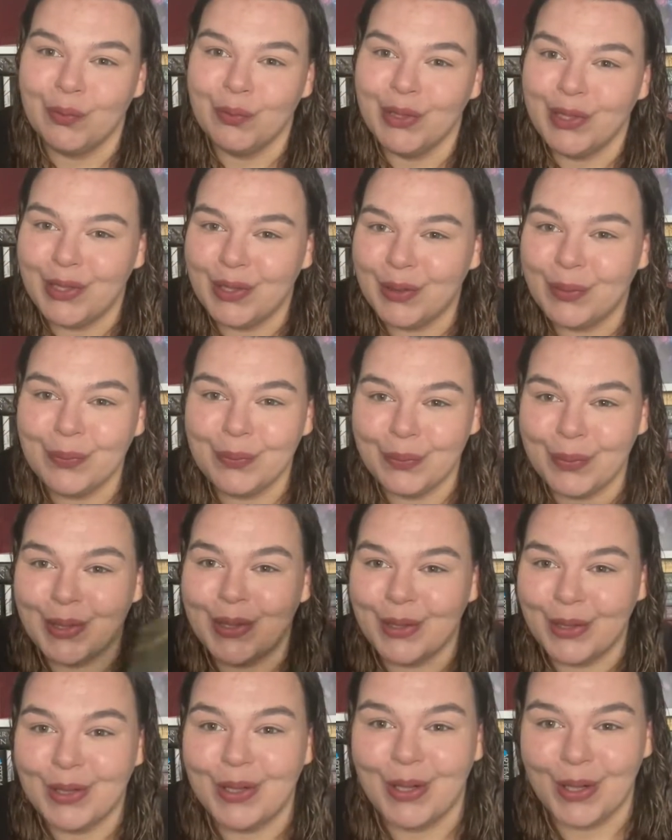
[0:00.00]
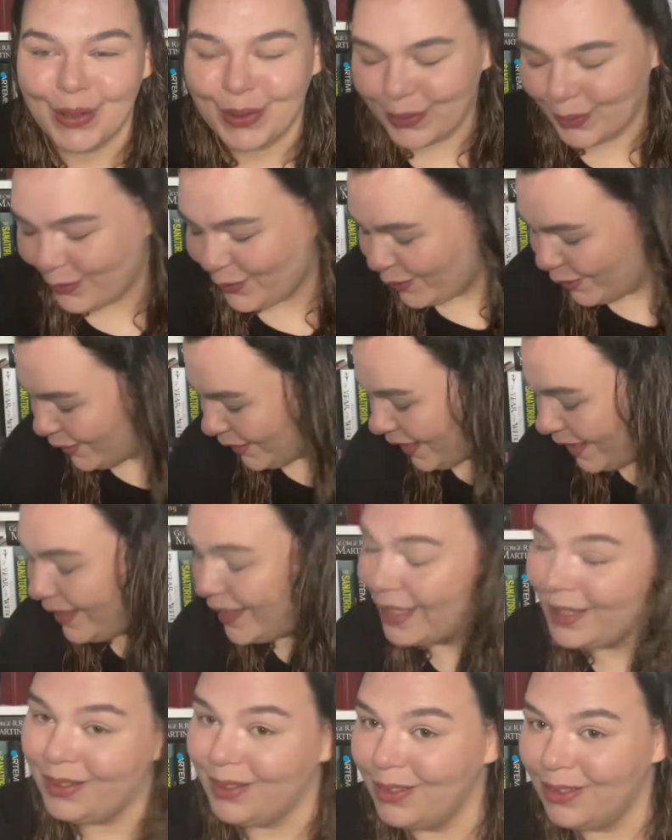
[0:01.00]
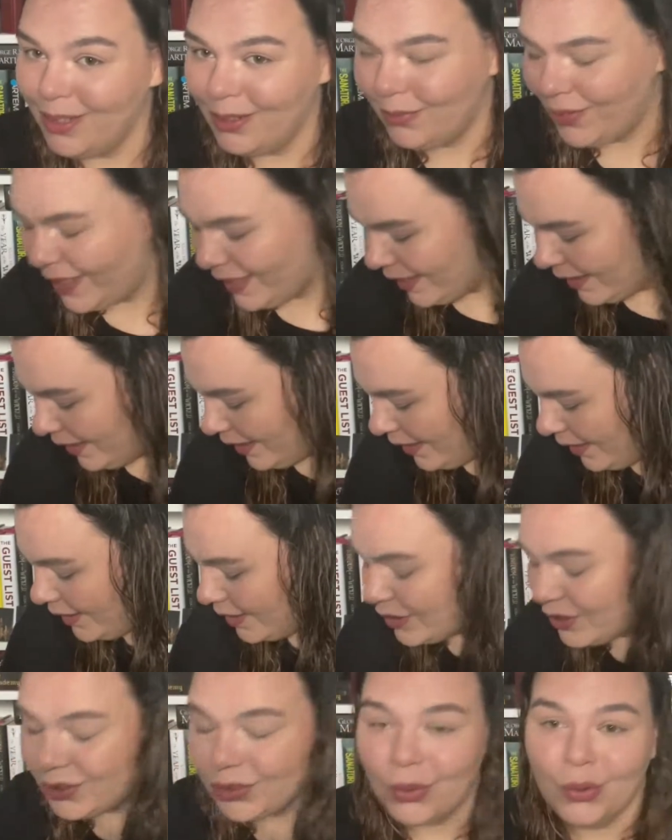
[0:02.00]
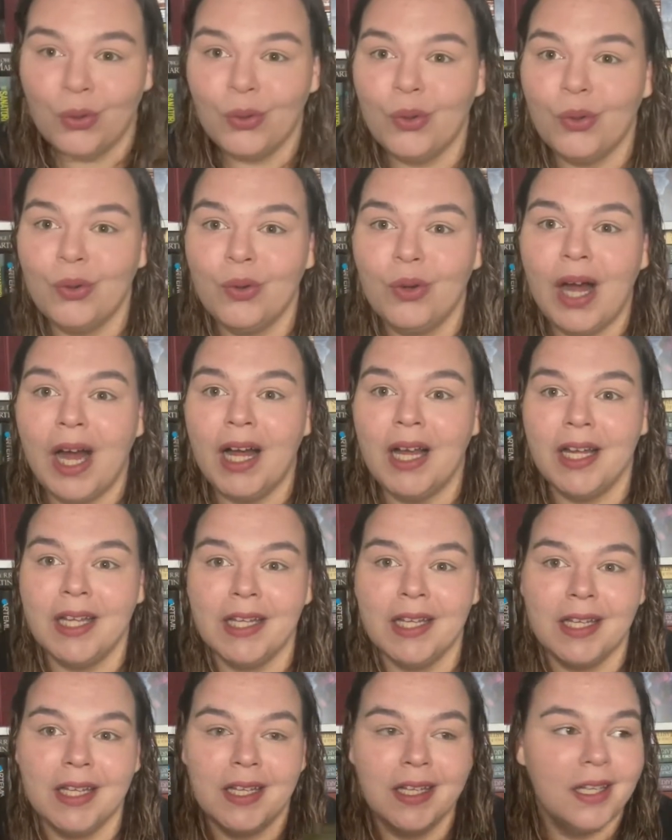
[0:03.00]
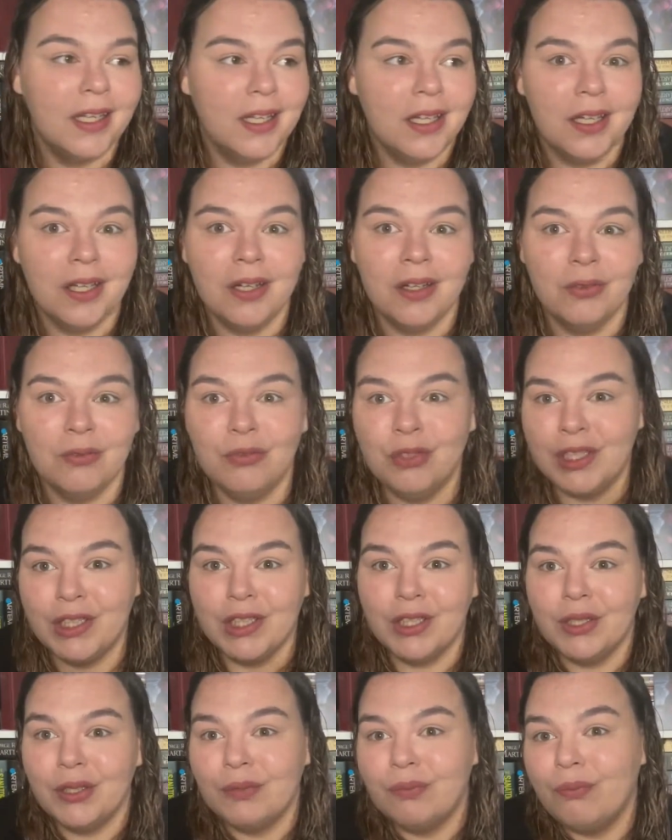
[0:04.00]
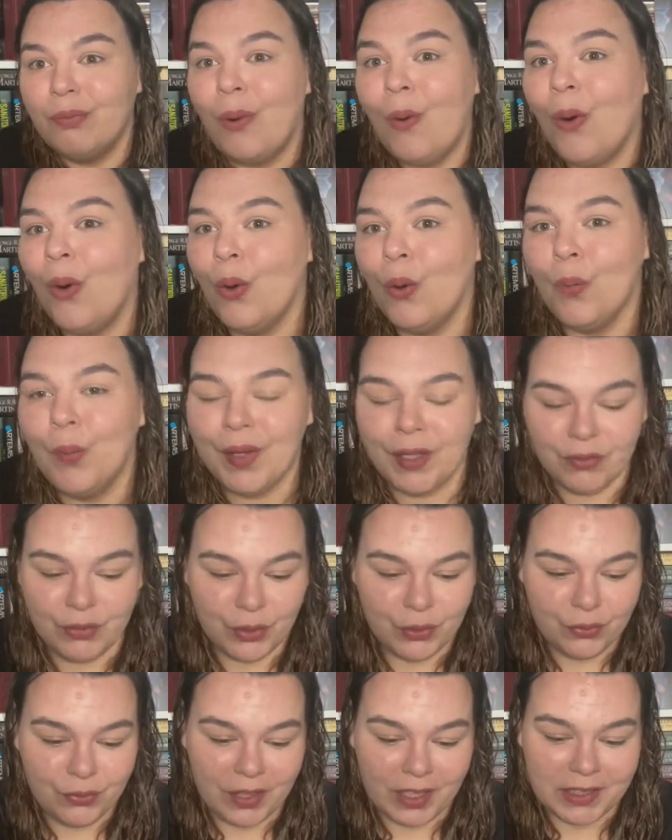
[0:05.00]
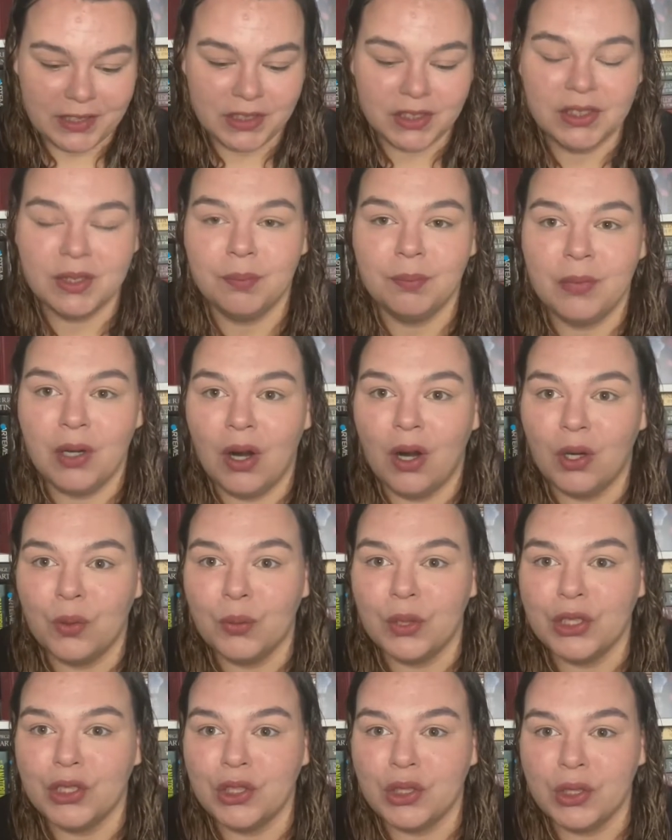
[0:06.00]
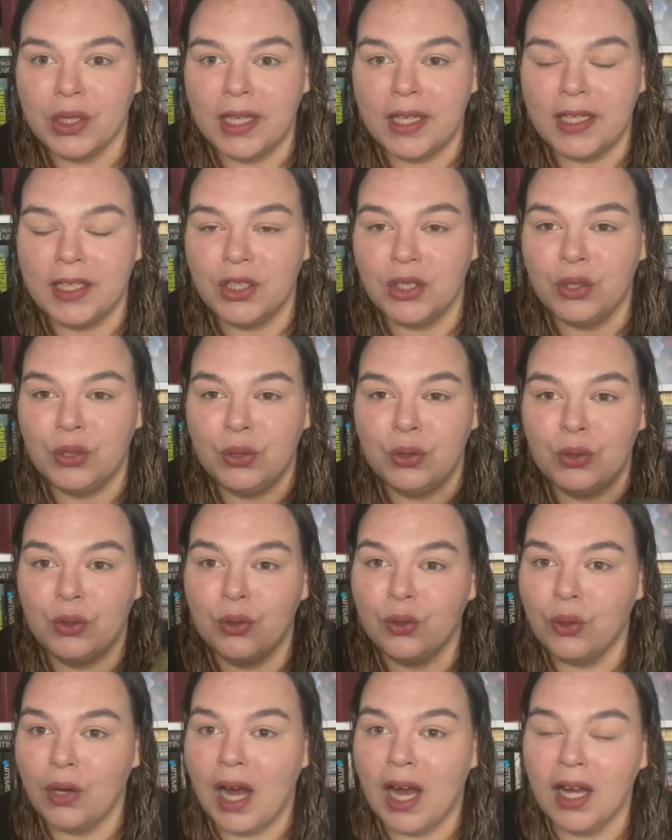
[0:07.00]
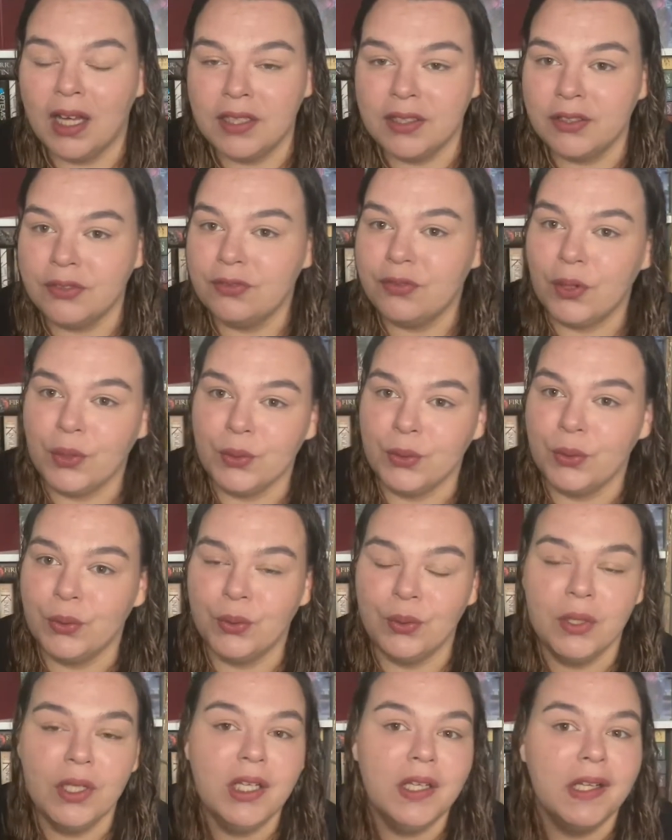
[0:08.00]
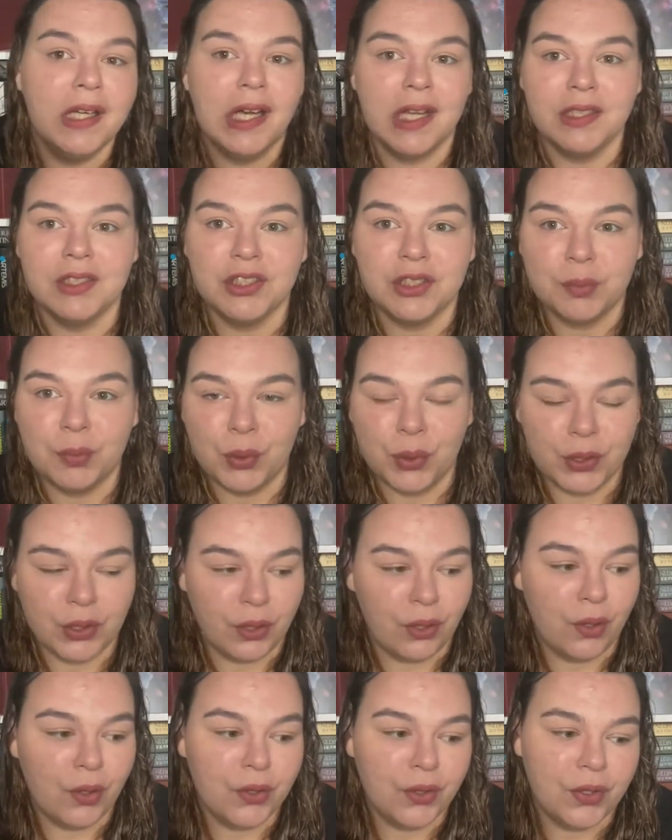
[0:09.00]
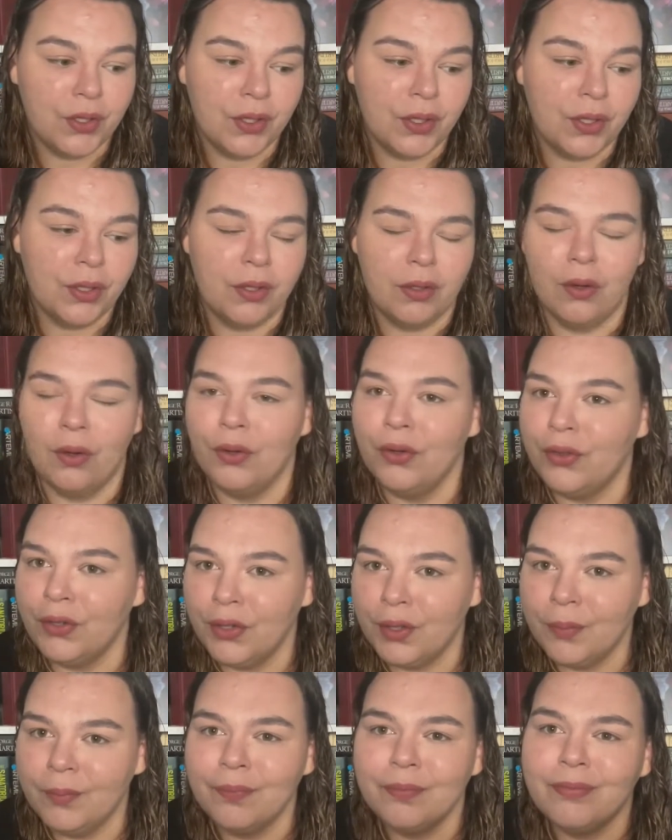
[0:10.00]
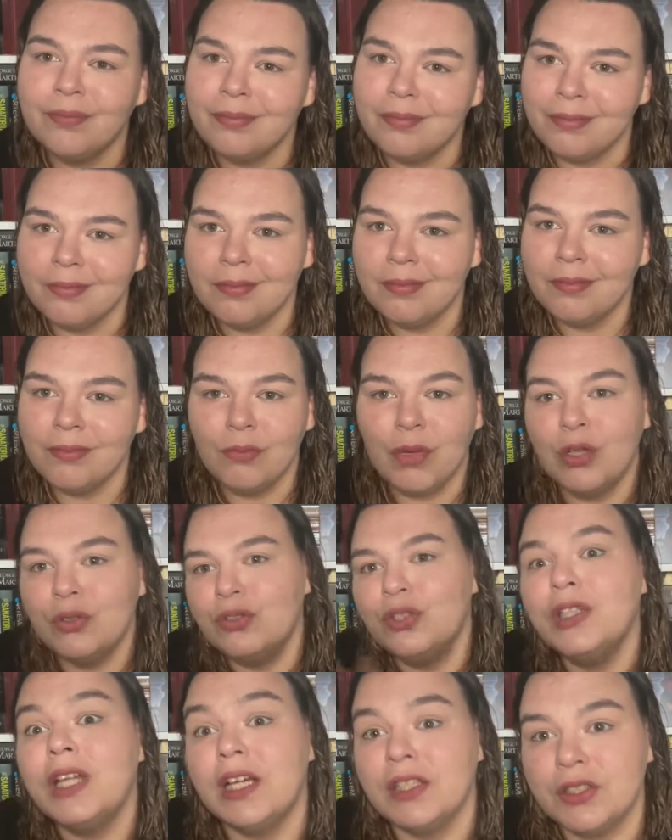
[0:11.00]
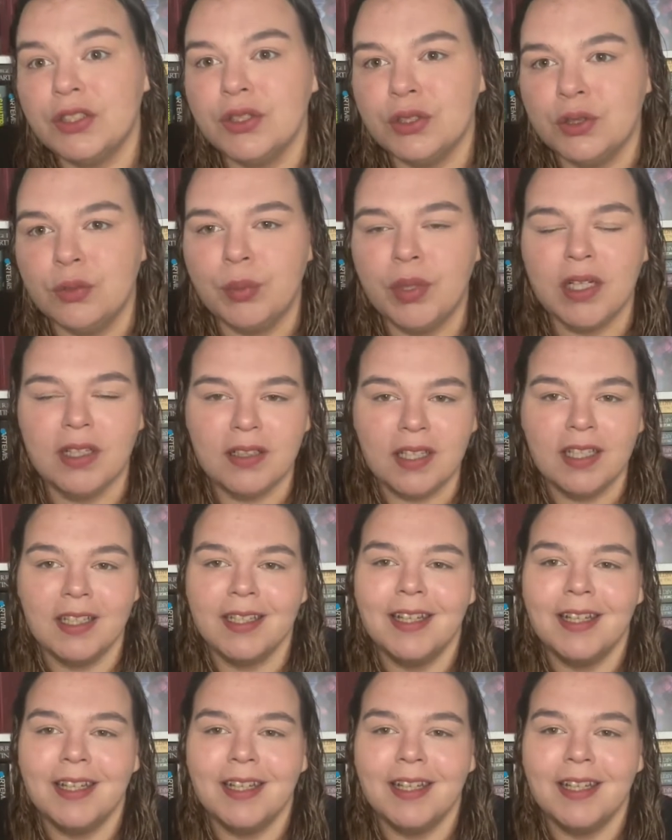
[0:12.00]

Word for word: with with their artwork and I love it so I really hope if you find some artwork you like you go and follow and support the author author well do that too but like